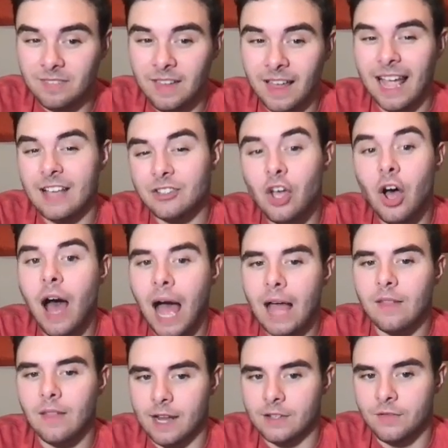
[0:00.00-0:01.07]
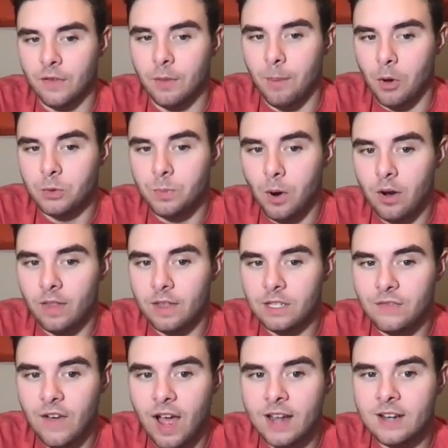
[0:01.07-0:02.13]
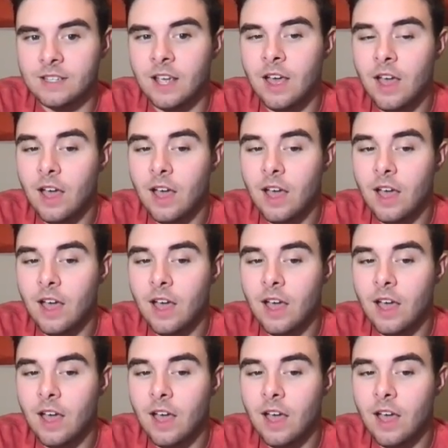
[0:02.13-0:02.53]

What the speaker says: I saw highlights for the most part on these fights.